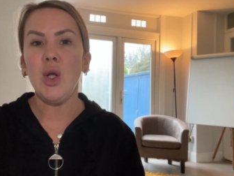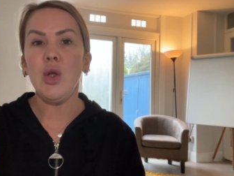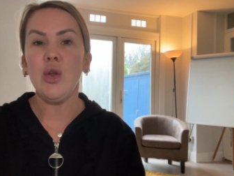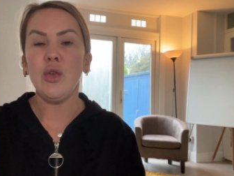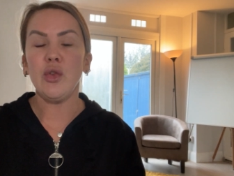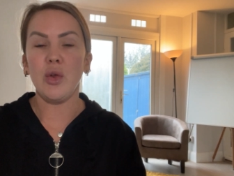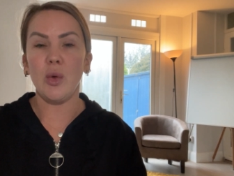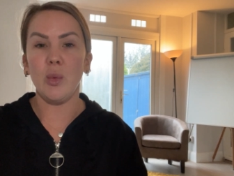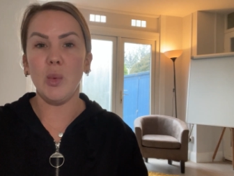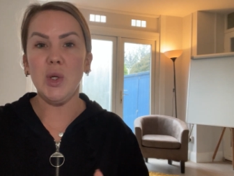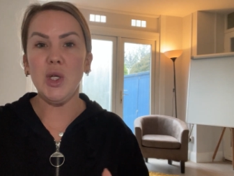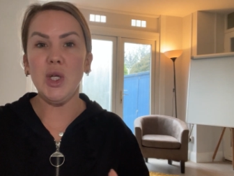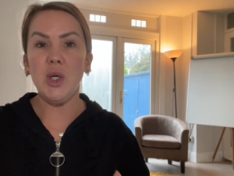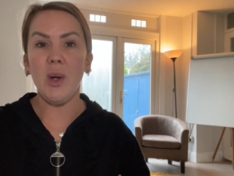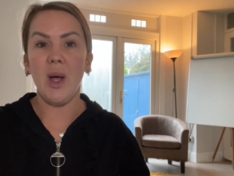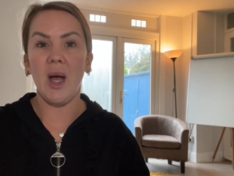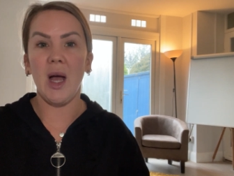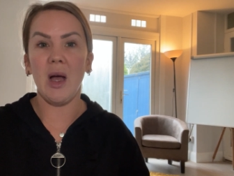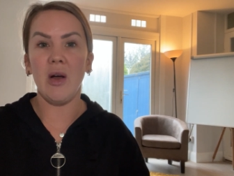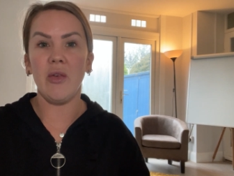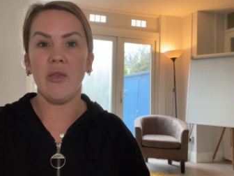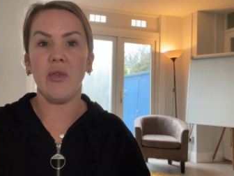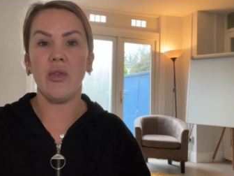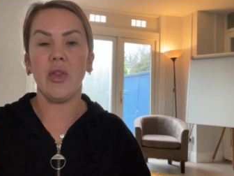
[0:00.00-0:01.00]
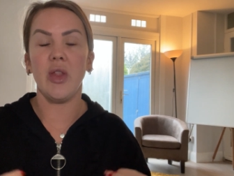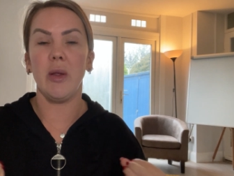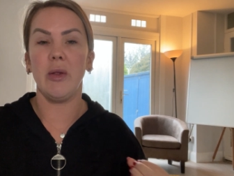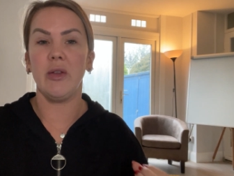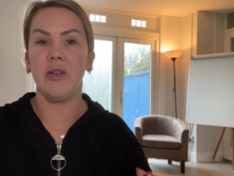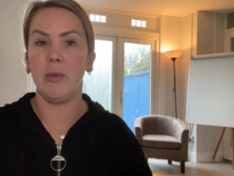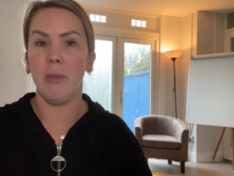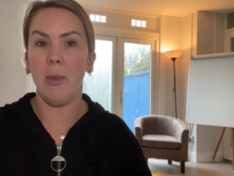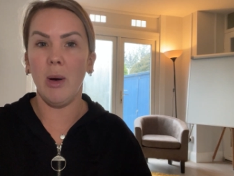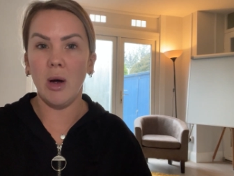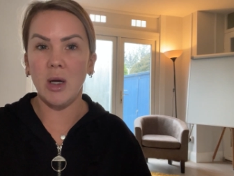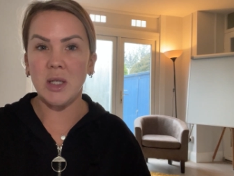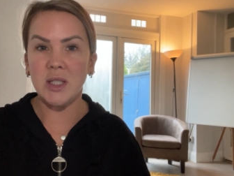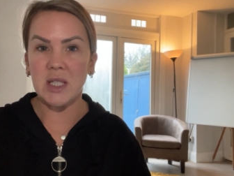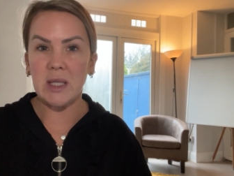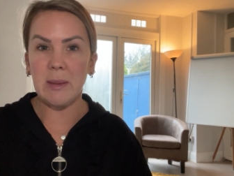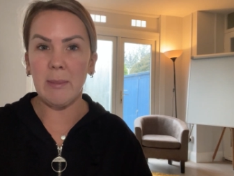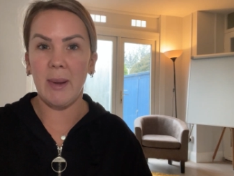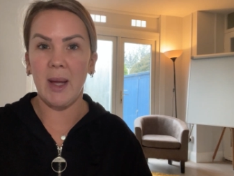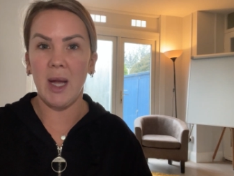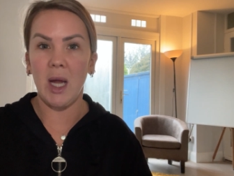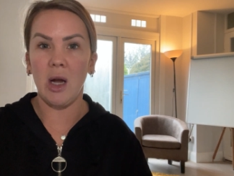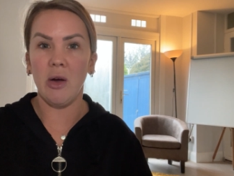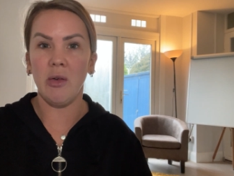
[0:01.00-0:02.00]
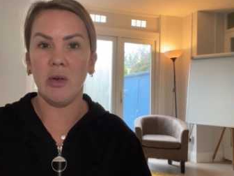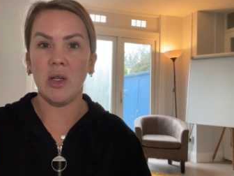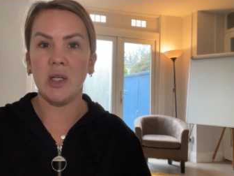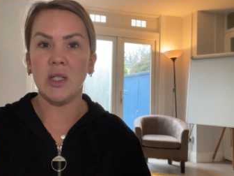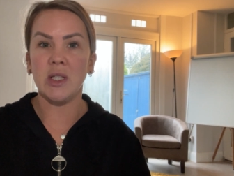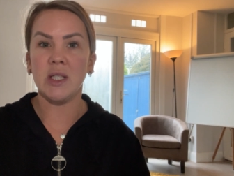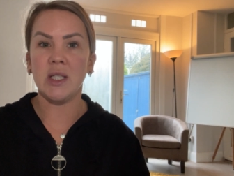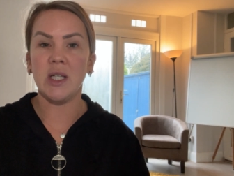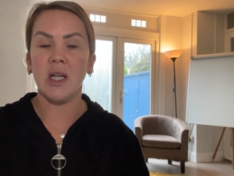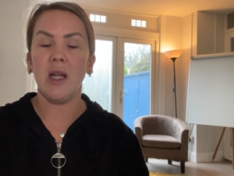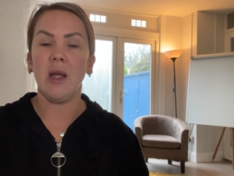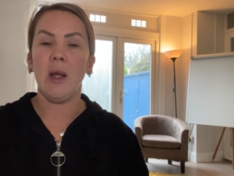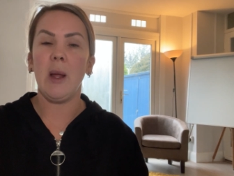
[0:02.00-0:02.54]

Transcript: So when you have the demanding parent,